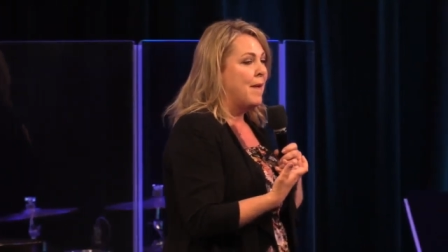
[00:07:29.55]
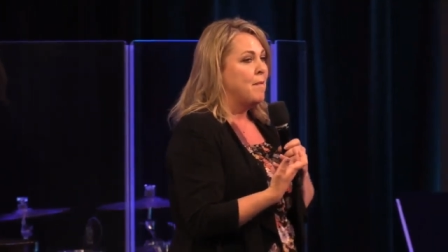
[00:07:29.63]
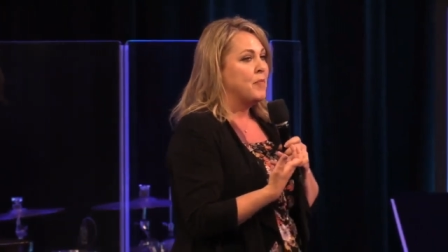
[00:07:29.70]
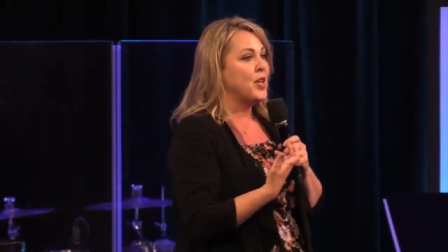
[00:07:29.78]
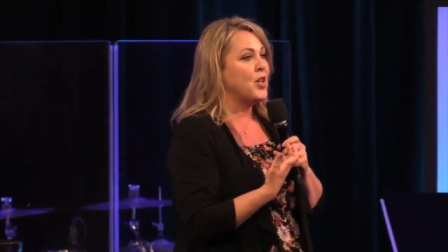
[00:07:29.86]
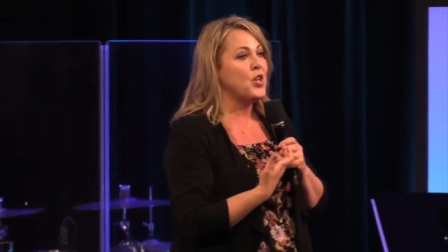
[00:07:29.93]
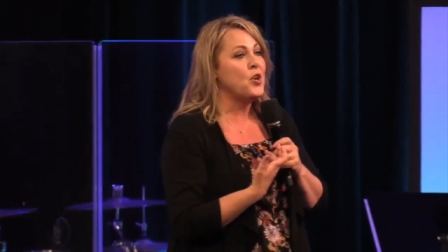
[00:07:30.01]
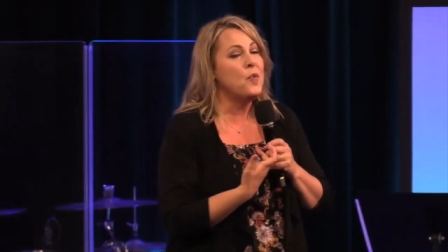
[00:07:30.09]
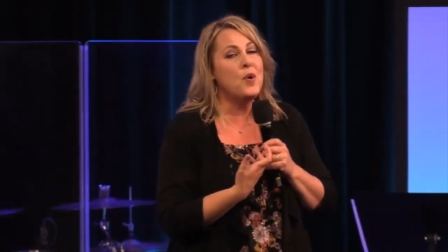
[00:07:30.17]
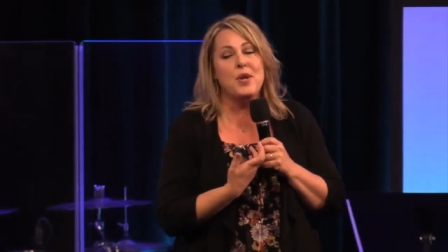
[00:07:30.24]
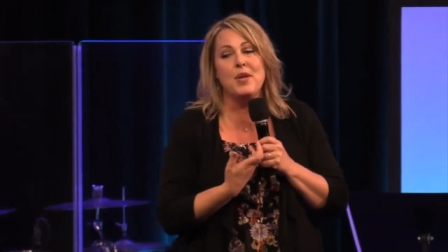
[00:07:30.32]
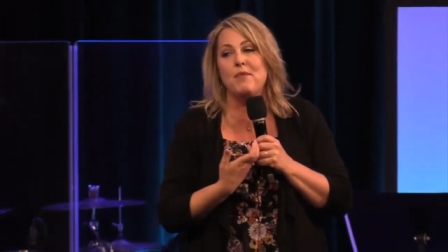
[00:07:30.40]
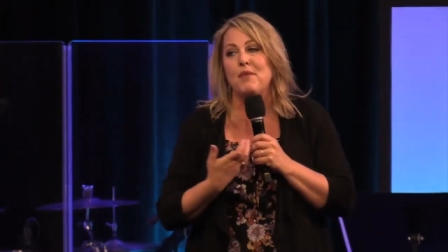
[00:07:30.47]
that you won't
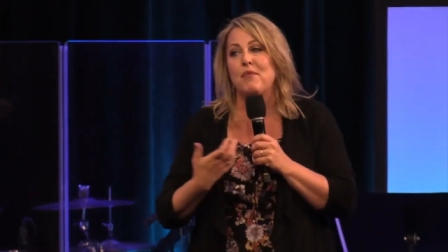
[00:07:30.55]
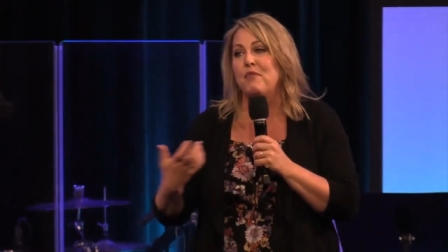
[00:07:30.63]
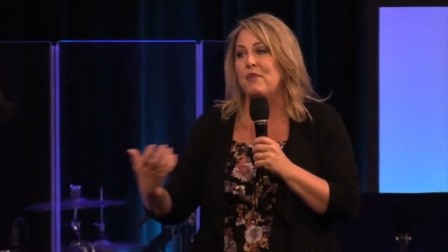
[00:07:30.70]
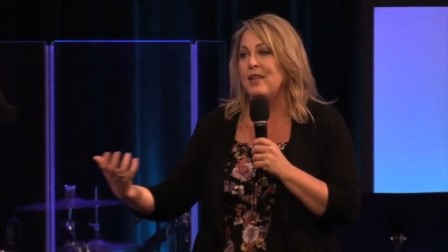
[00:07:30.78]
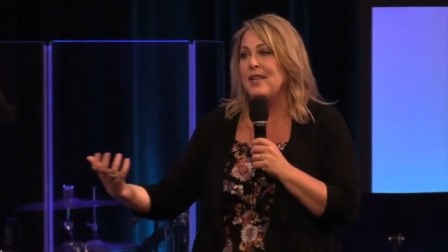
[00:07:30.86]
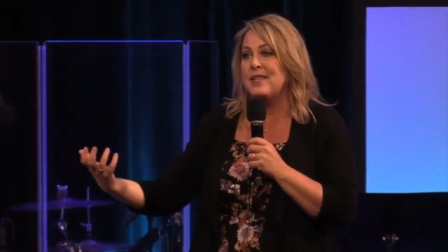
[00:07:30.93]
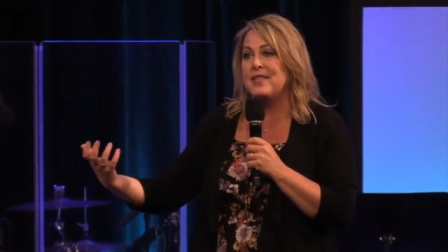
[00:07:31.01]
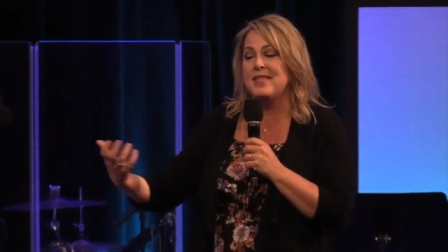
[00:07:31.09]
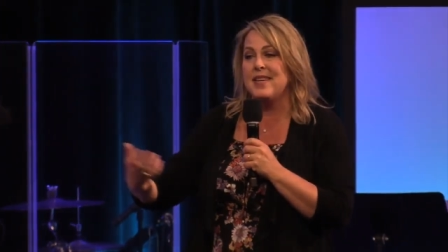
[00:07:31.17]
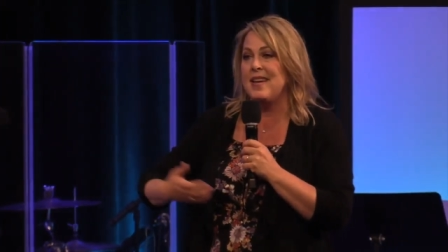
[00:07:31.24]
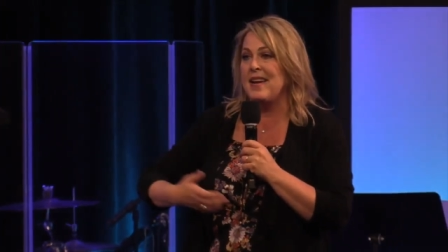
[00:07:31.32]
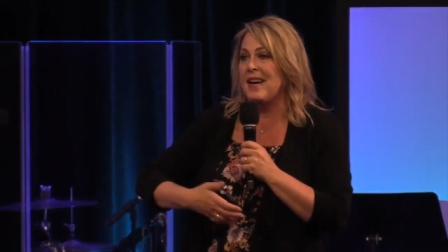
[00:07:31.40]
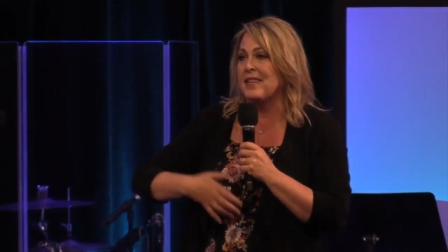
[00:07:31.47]
even fully
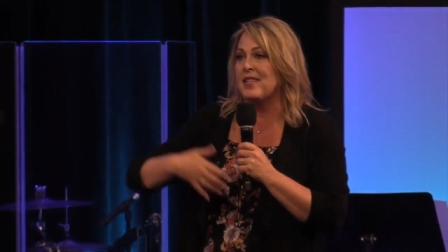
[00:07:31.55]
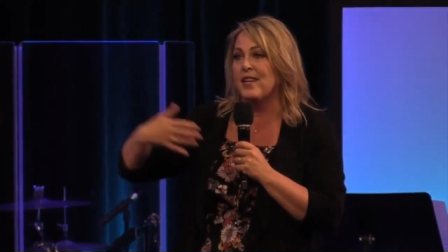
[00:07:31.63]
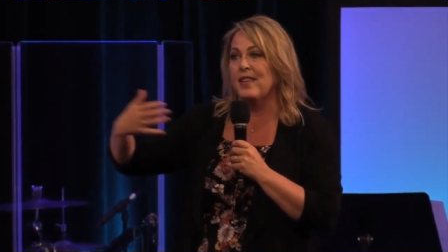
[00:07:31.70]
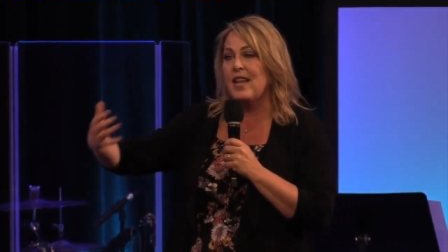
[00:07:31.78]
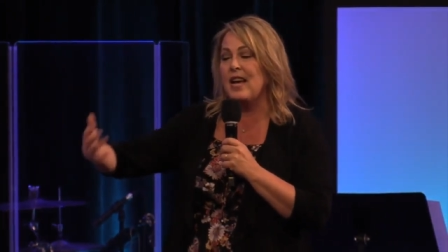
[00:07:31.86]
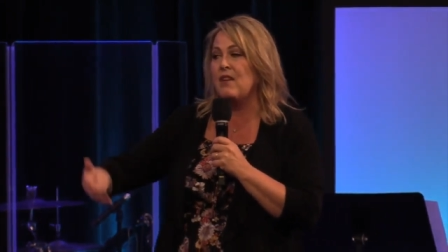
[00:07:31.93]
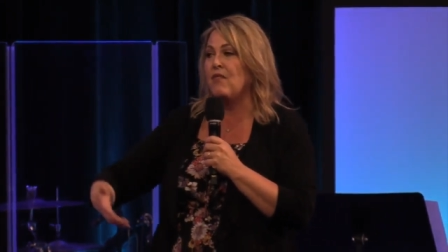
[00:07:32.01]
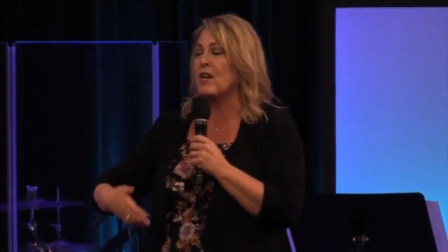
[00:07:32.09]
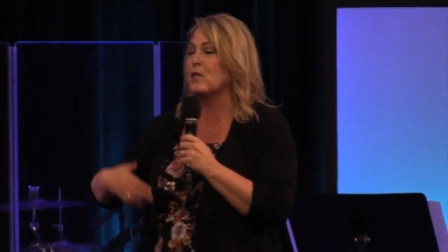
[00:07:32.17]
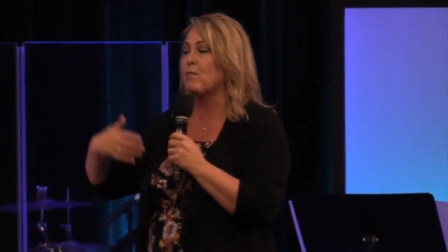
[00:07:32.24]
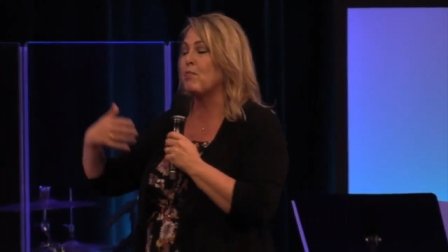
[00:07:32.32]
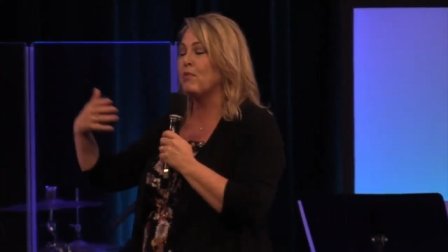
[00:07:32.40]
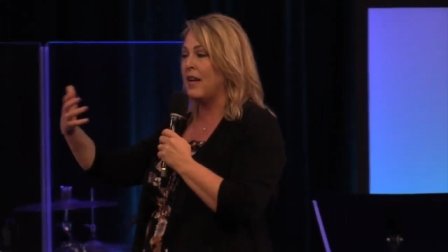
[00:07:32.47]
see until life has
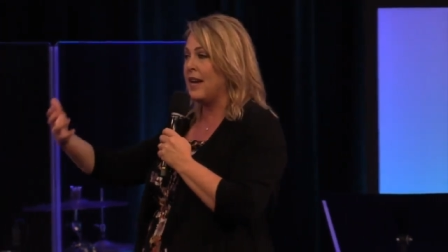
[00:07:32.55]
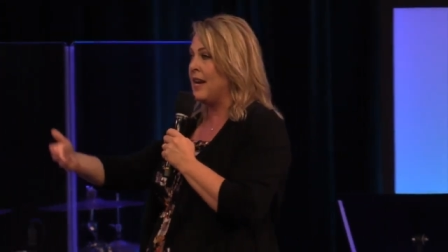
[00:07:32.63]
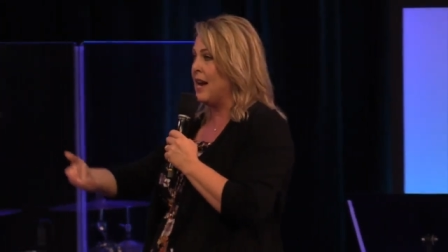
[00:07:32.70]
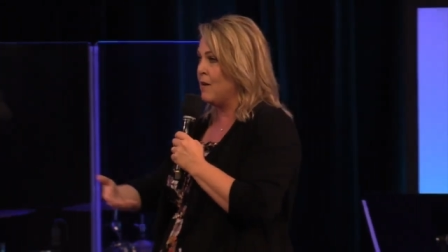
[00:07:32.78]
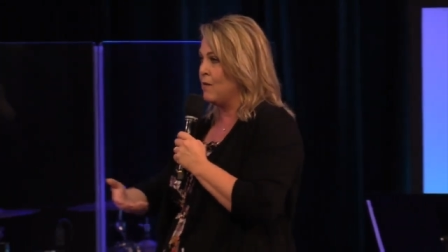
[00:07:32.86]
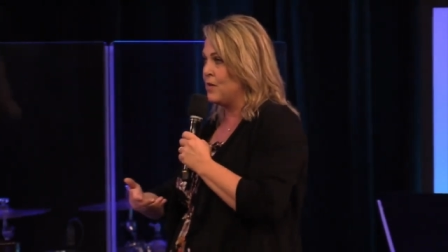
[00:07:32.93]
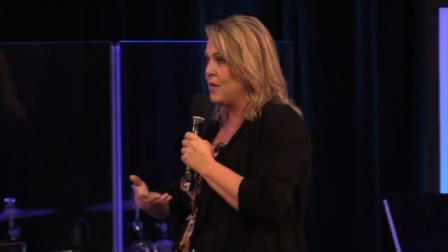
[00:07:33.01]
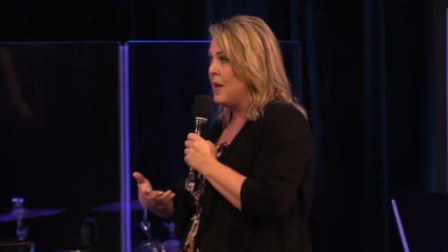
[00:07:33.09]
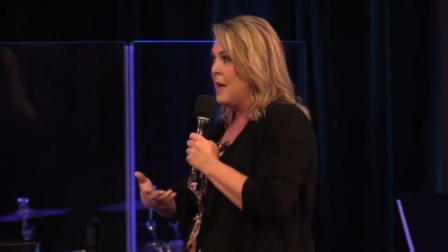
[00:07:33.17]
played out